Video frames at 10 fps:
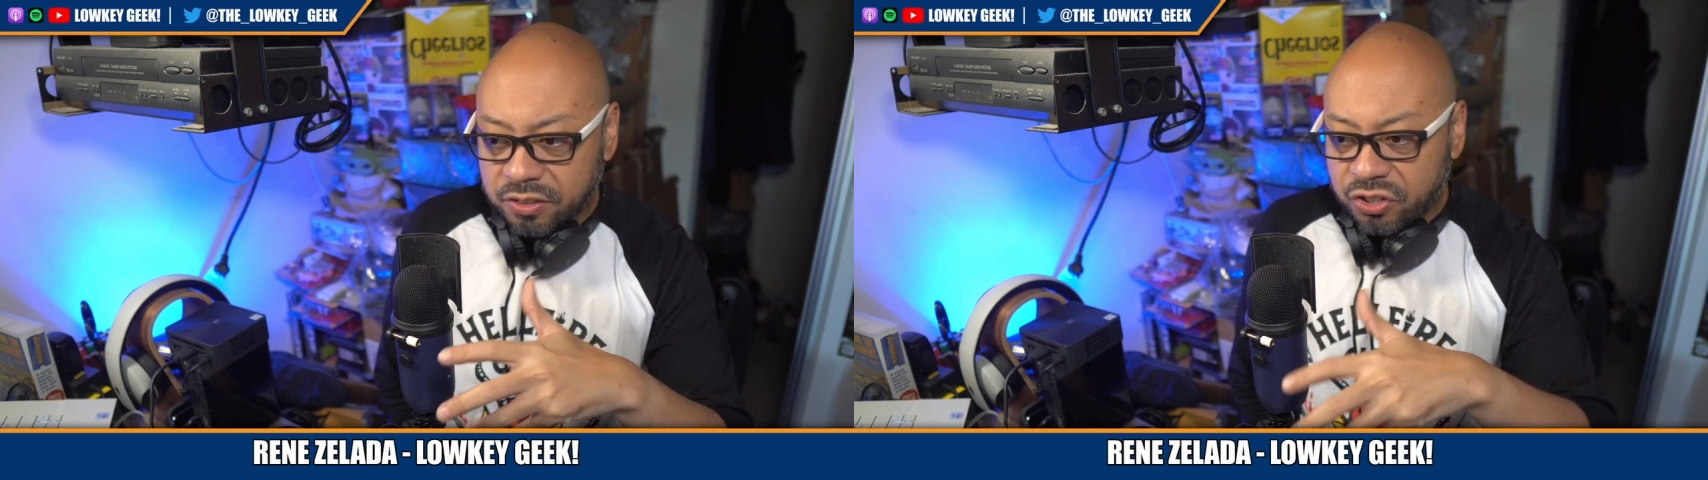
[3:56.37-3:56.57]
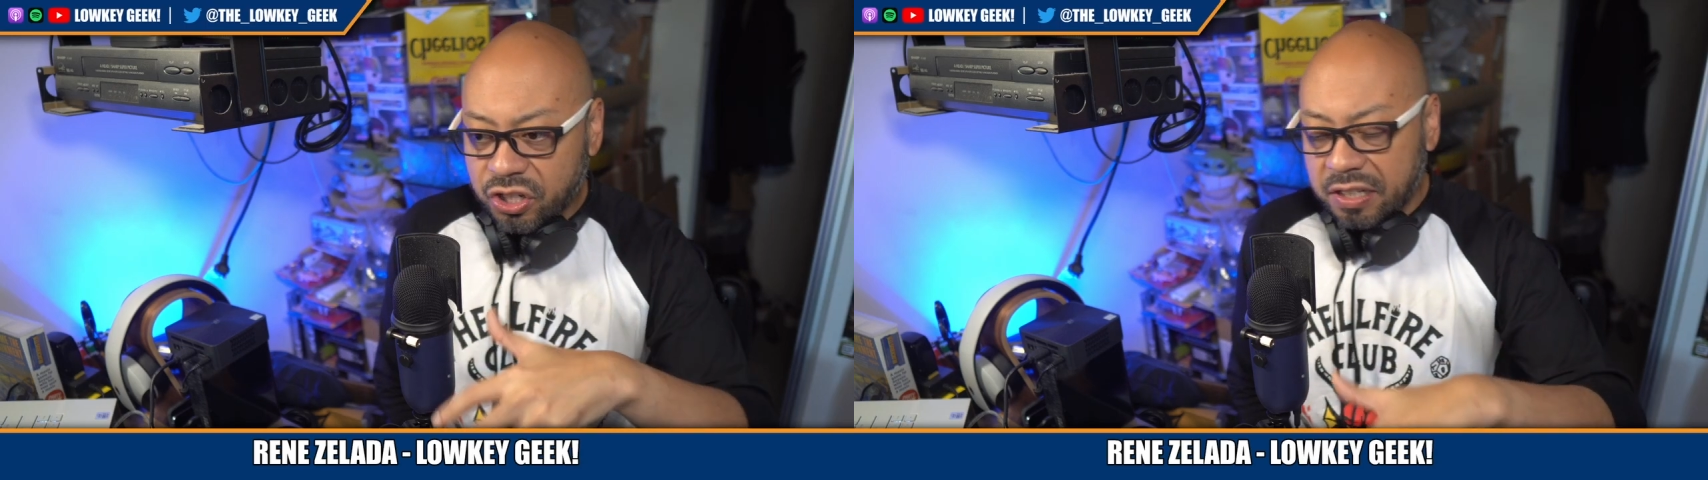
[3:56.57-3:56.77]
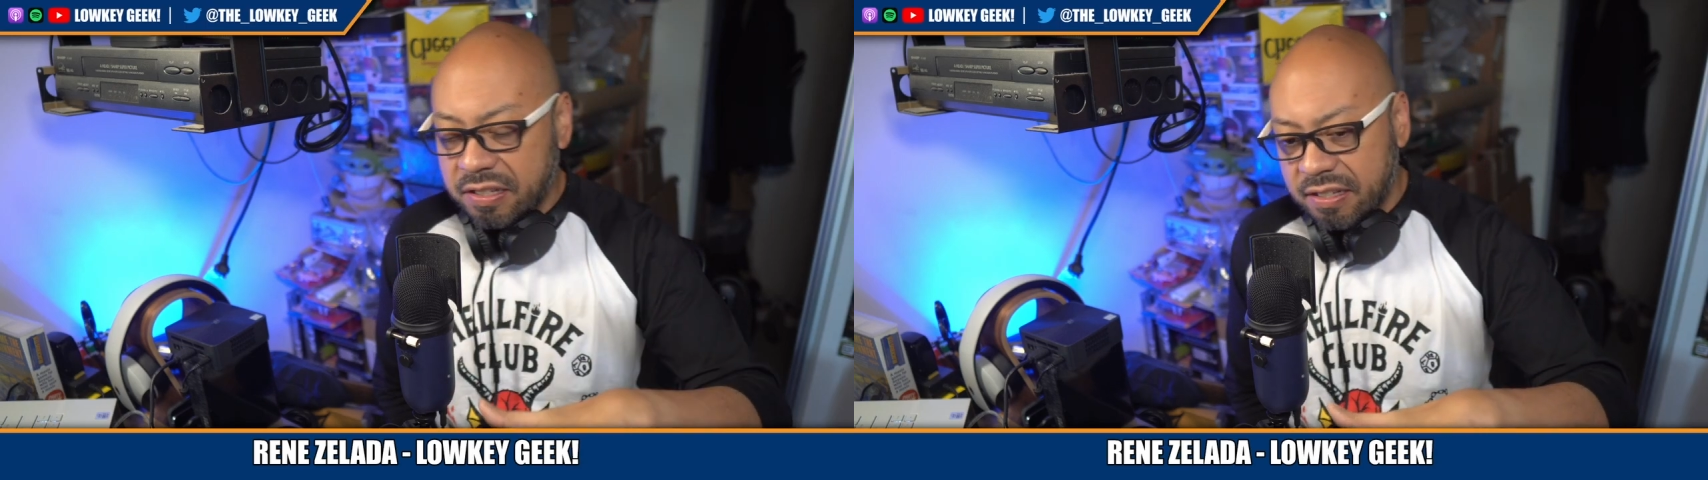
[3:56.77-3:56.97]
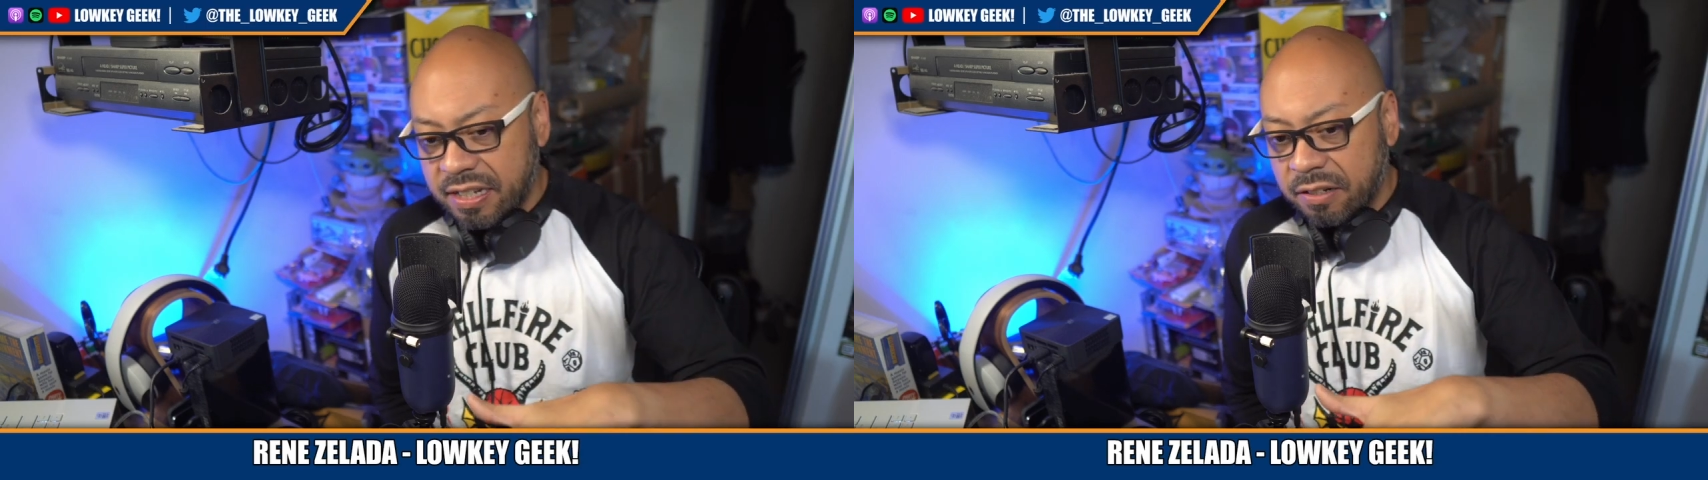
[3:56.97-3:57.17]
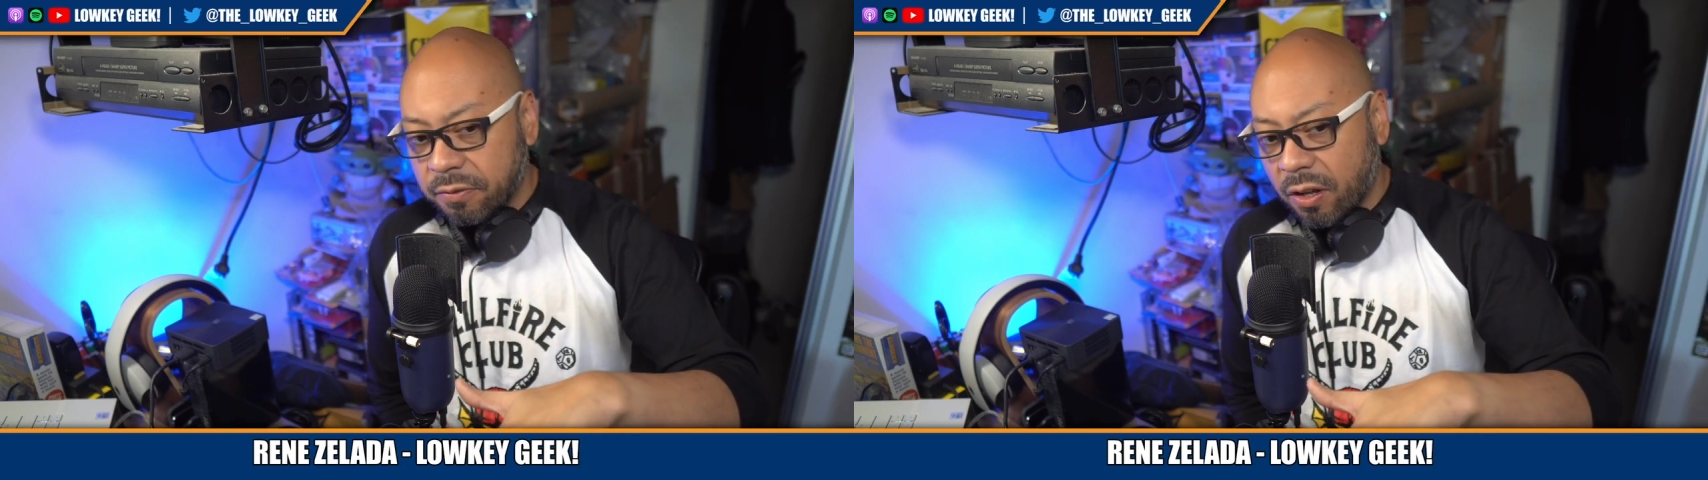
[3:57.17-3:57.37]
jealousy
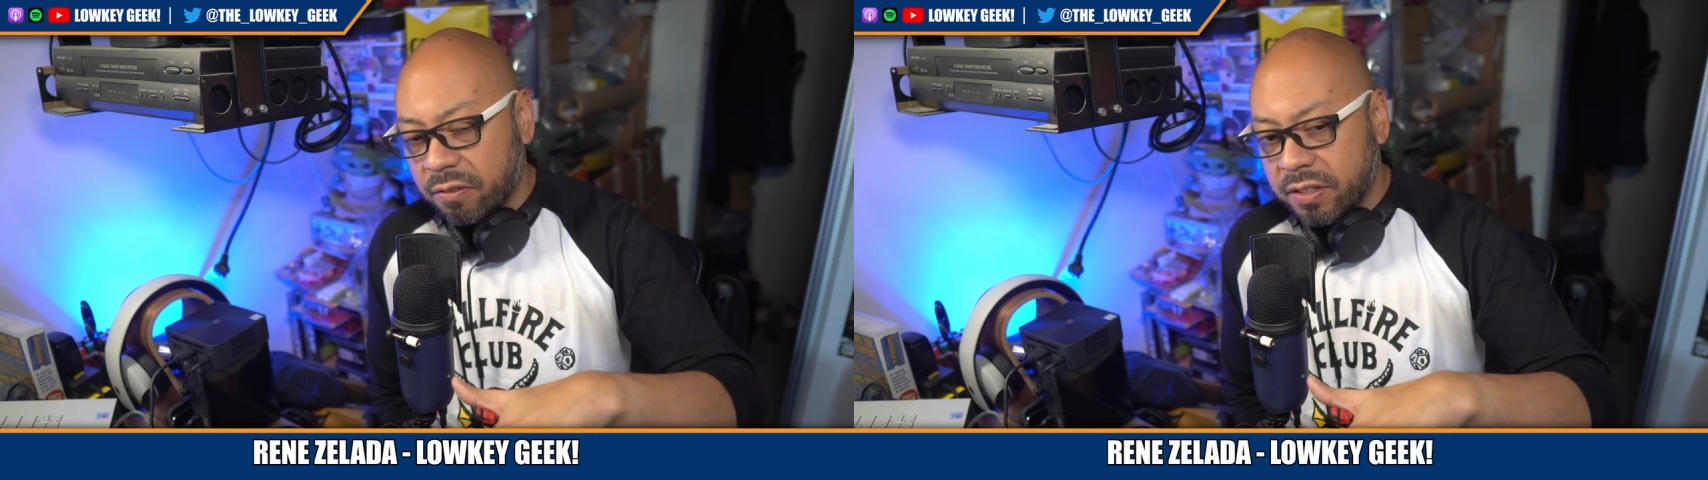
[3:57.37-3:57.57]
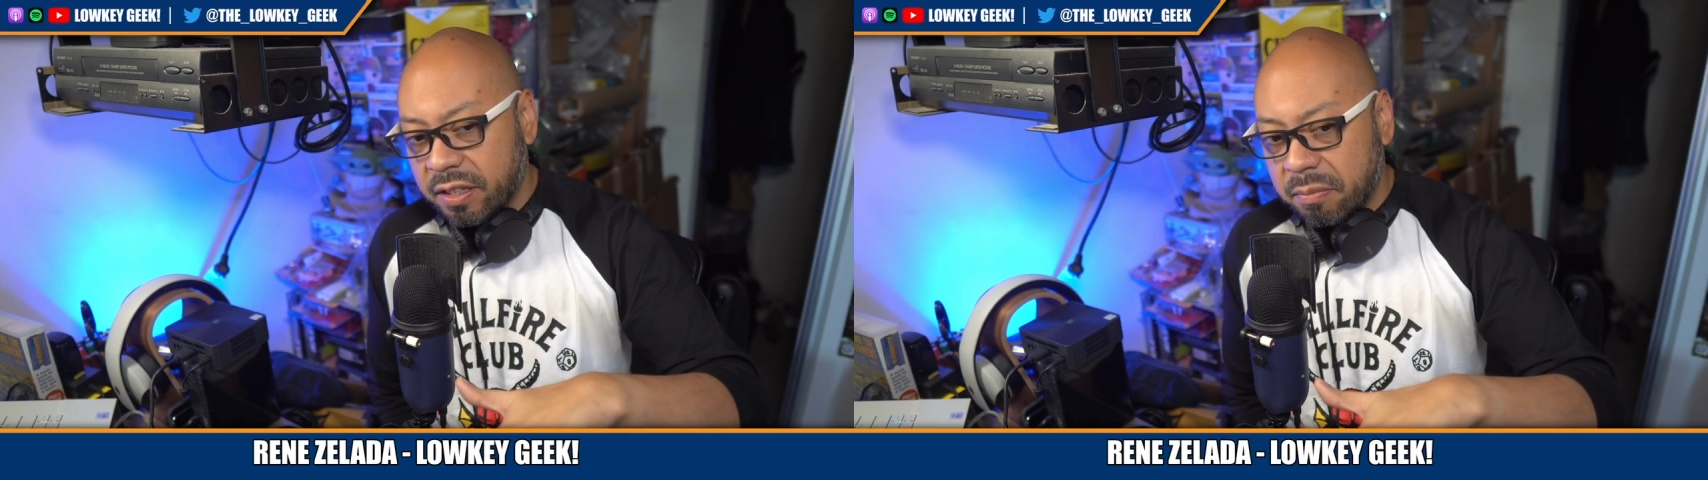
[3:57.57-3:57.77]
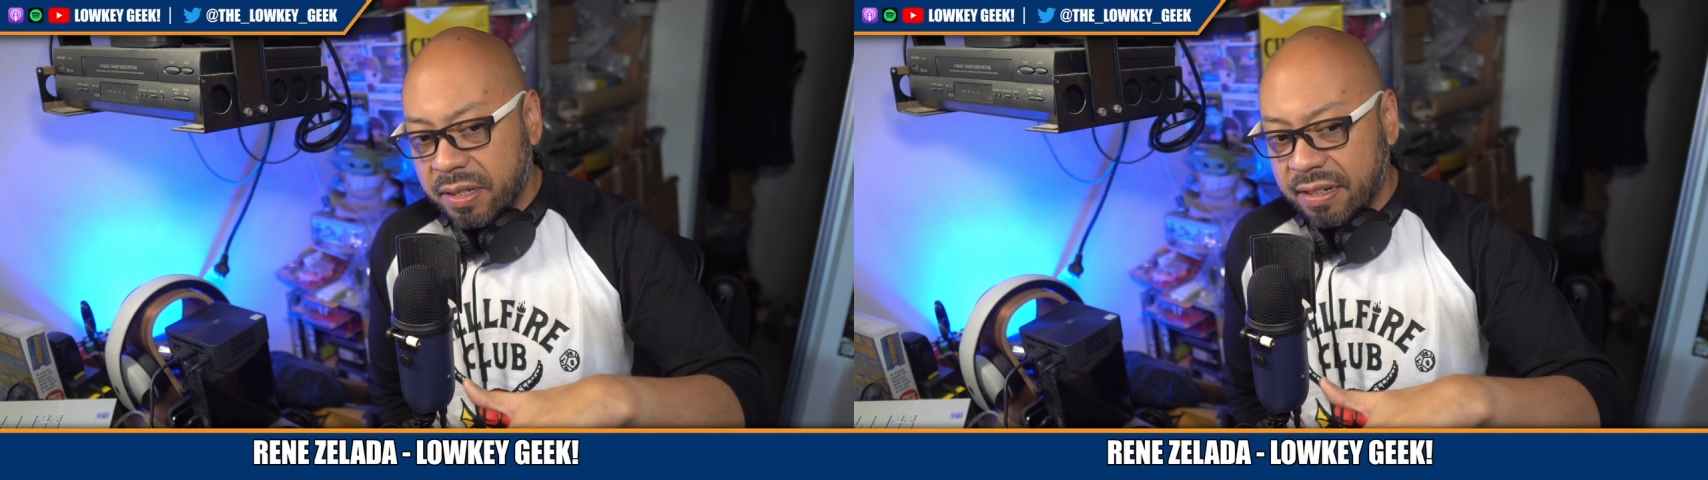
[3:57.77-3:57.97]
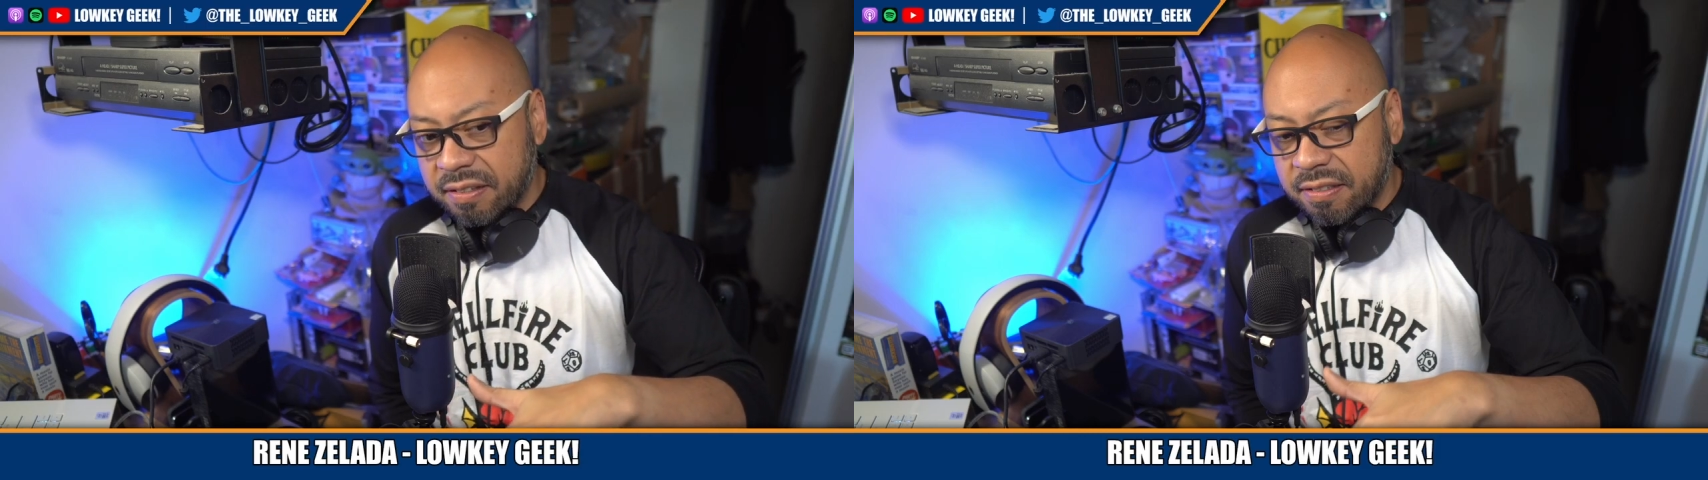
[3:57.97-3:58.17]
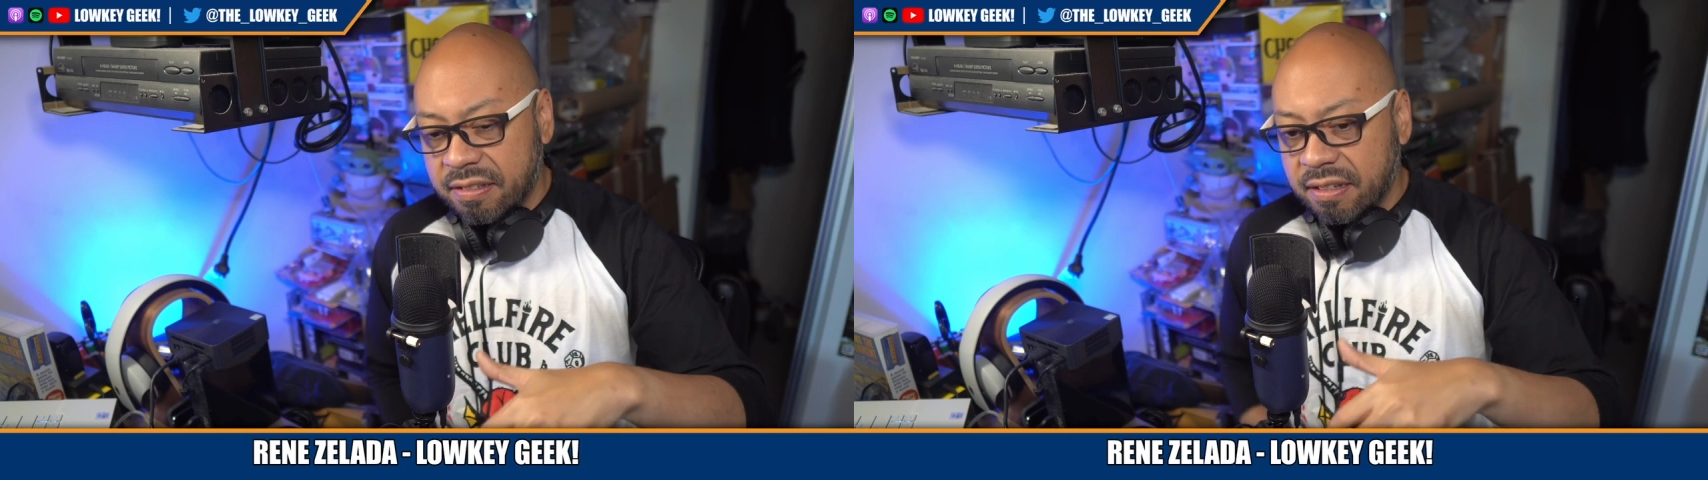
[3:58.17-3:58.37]
involved in the
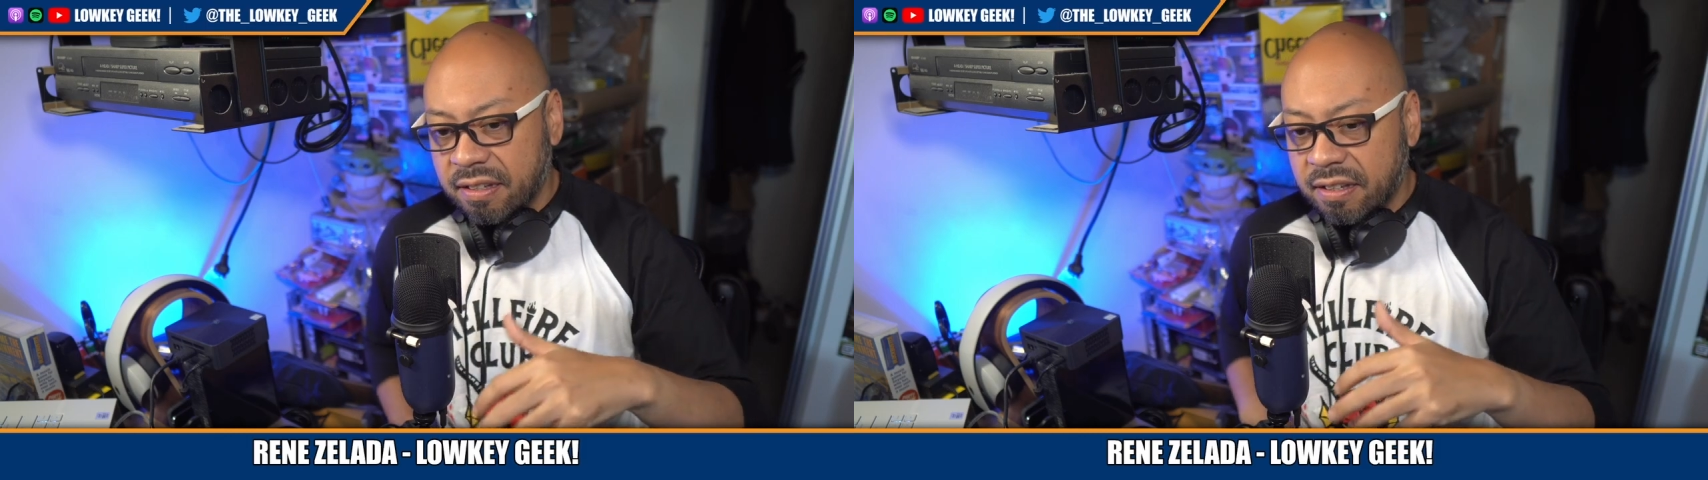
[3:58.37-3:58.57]
mix.